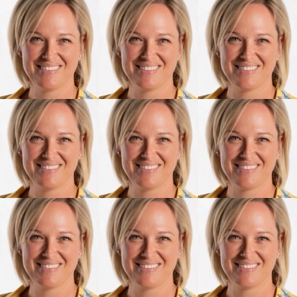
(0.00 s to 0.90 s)
been following
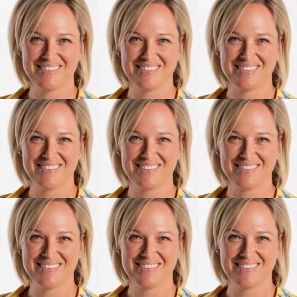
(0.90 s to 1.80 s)
for a while and
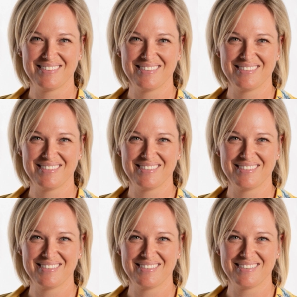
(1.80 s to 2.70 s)
connected with about 10 years
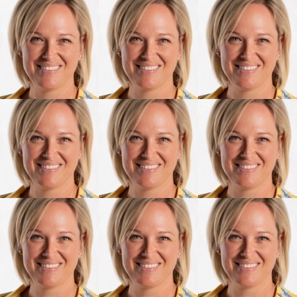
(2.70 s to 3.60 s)
ago in
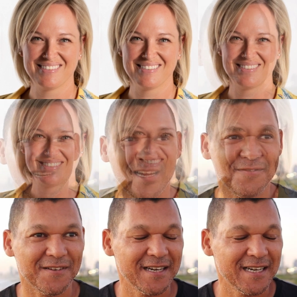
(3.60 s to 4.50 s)
person, real life,